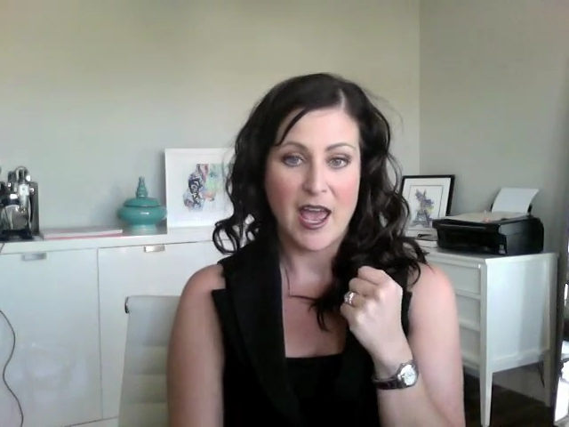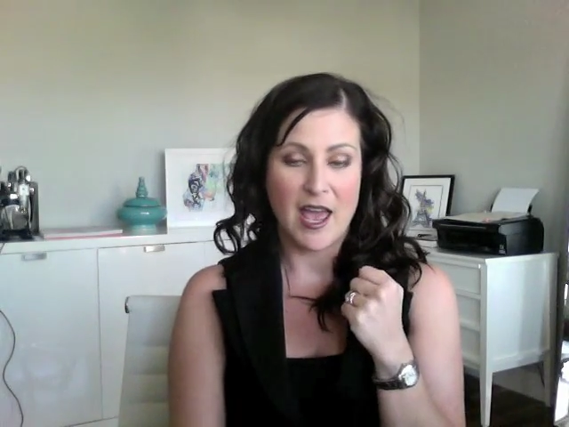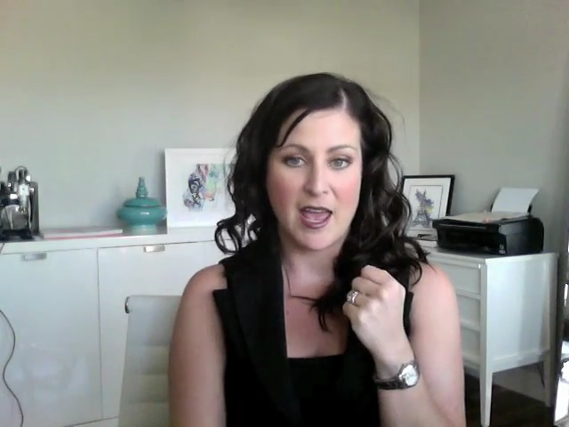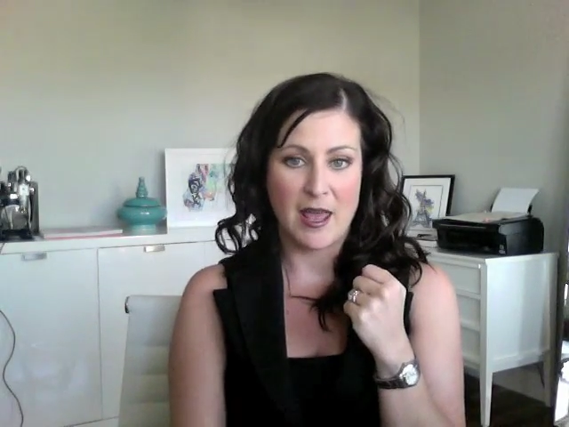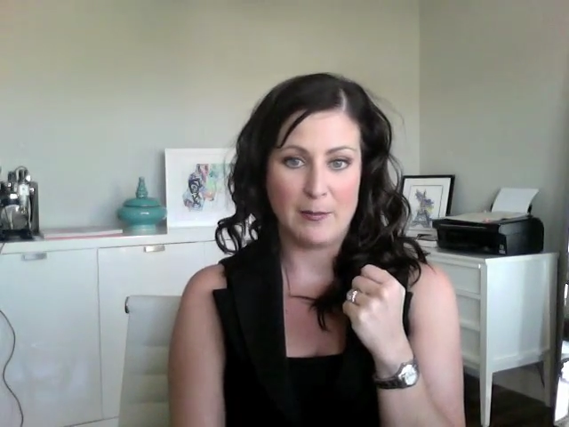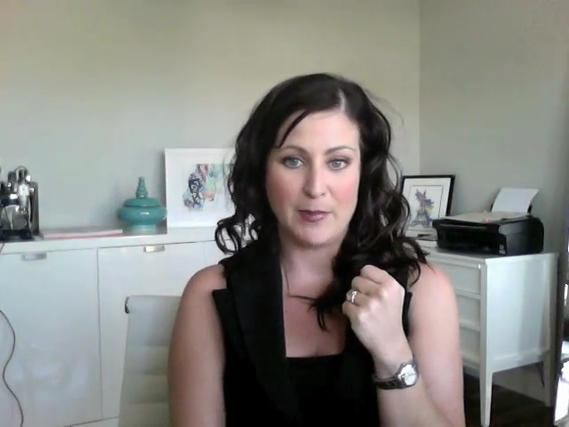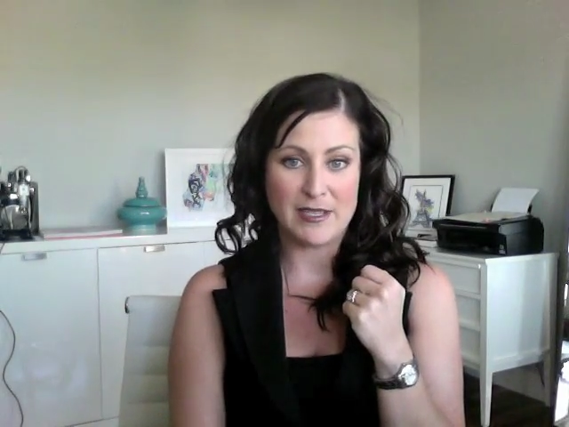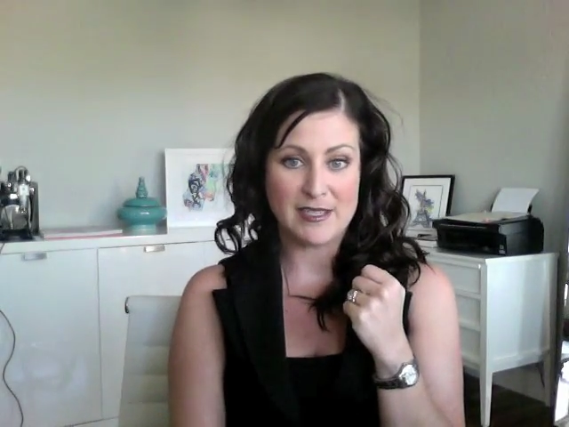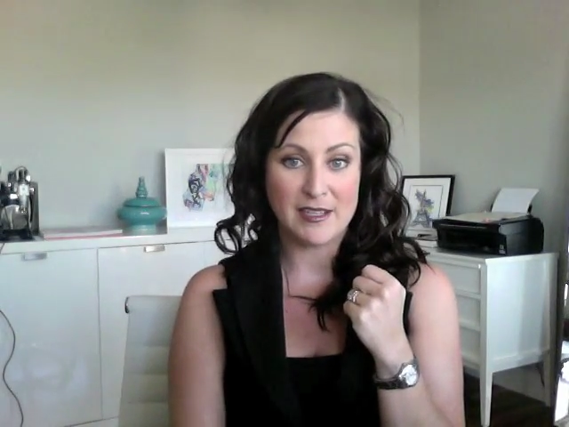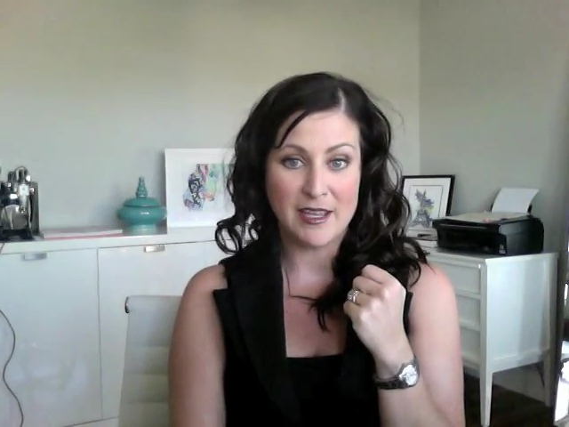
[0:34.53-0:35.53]
And
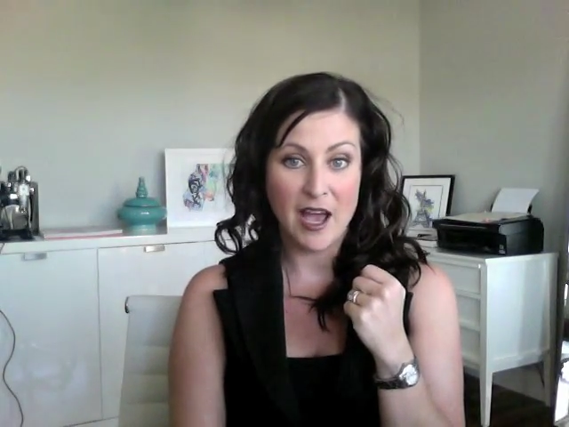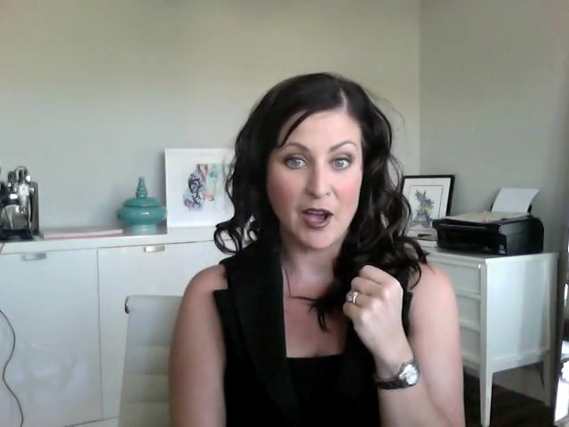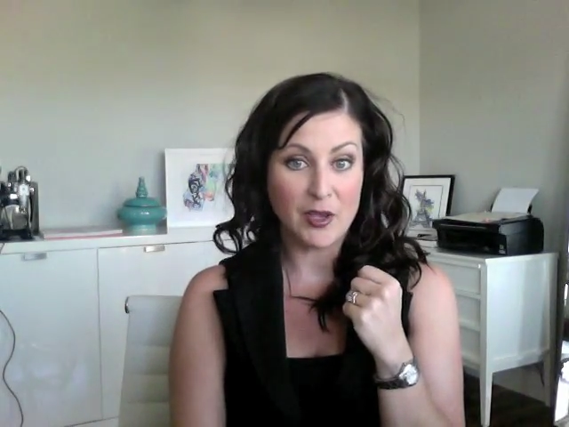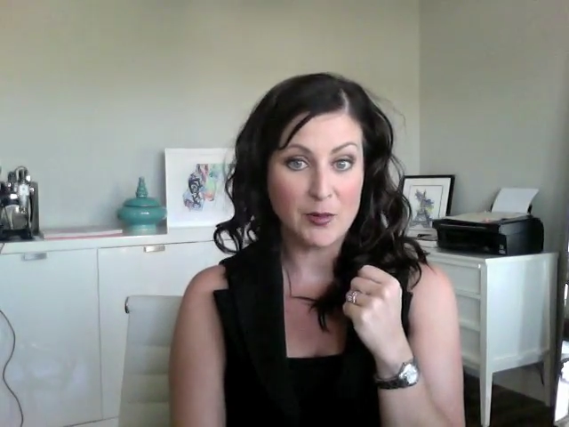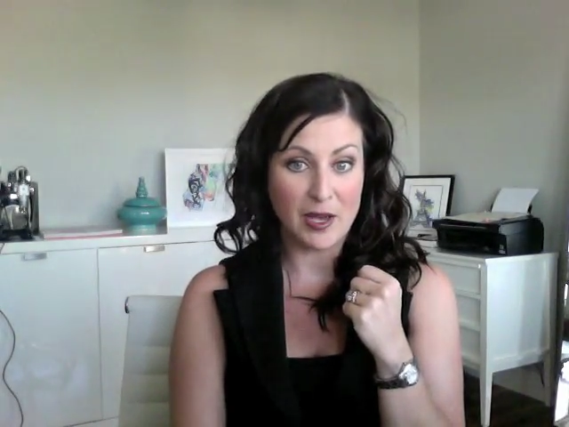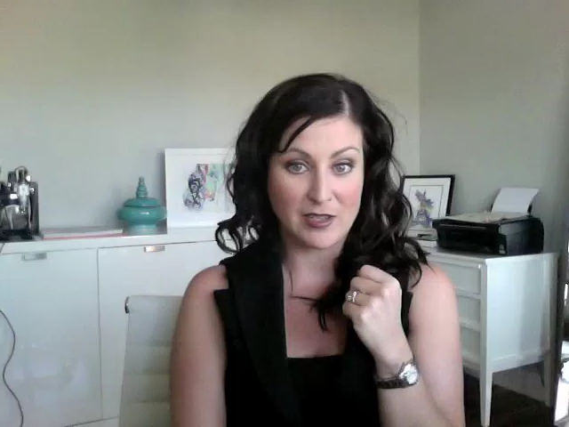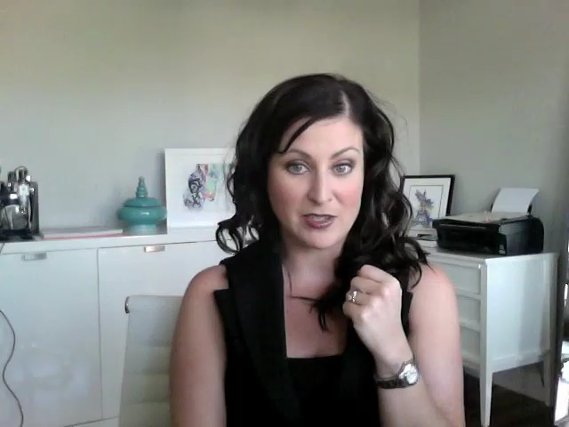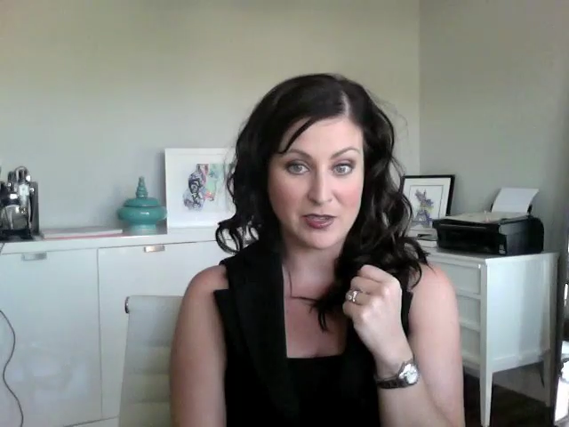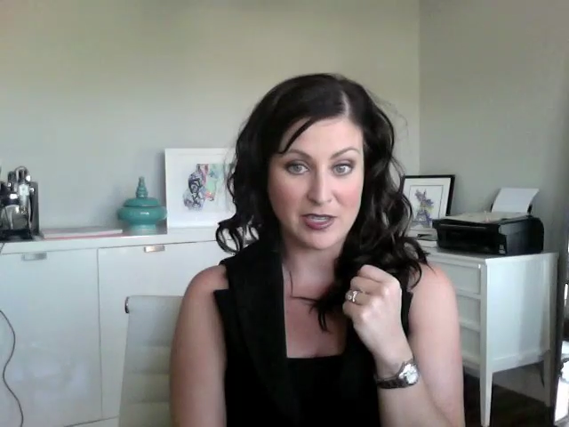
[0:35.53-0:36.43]
basically, how you enter